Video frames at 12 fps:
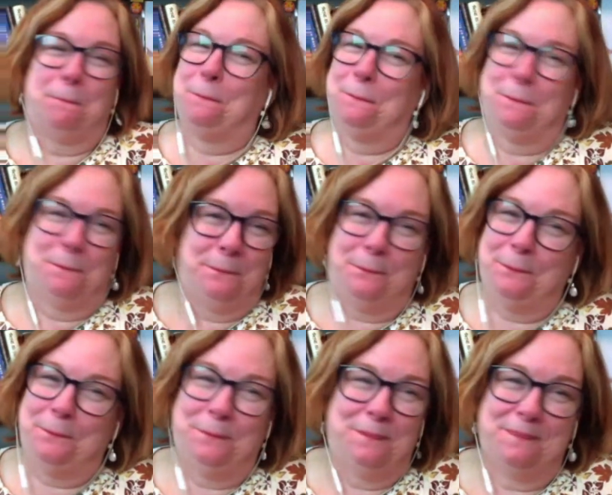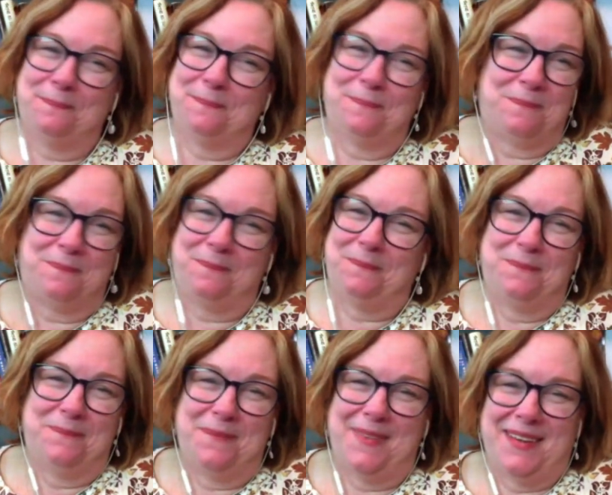
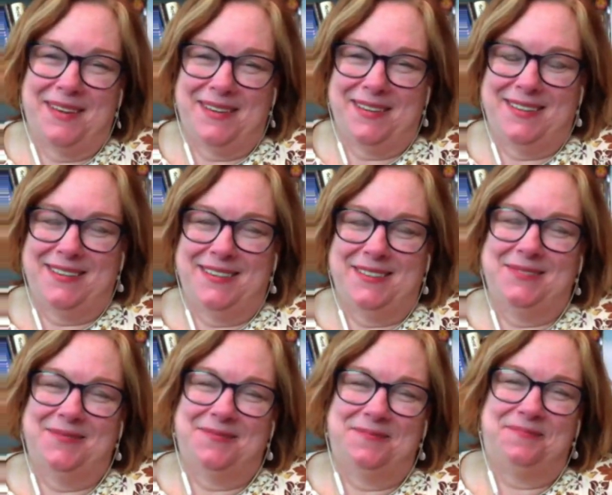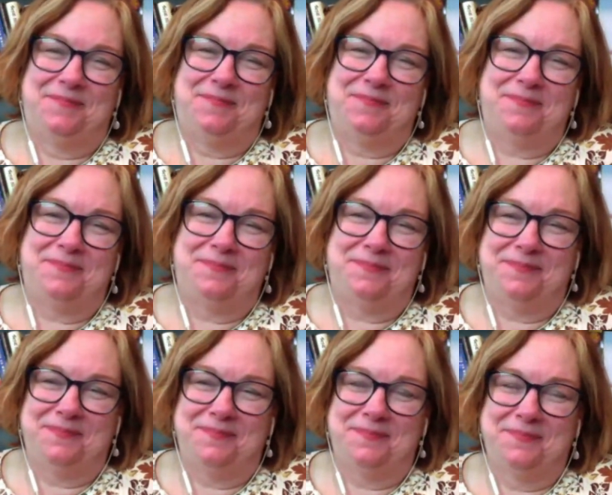
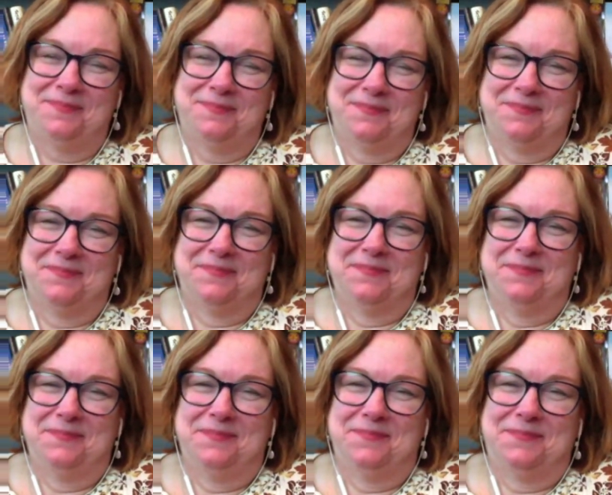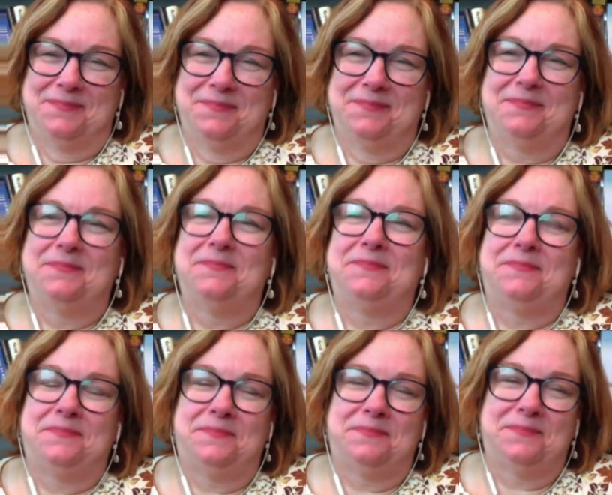
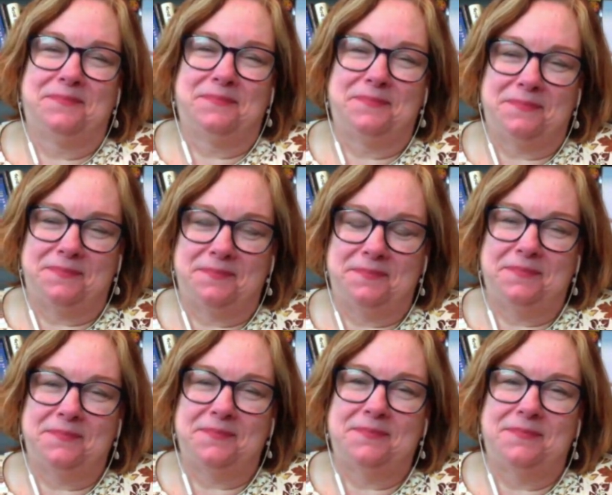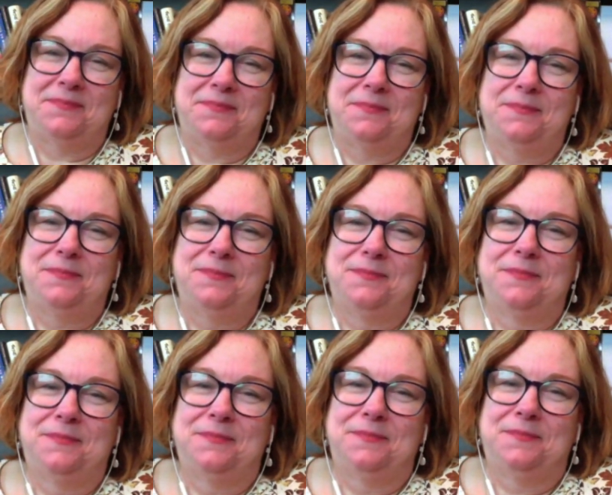No words are spoken by the person on screen.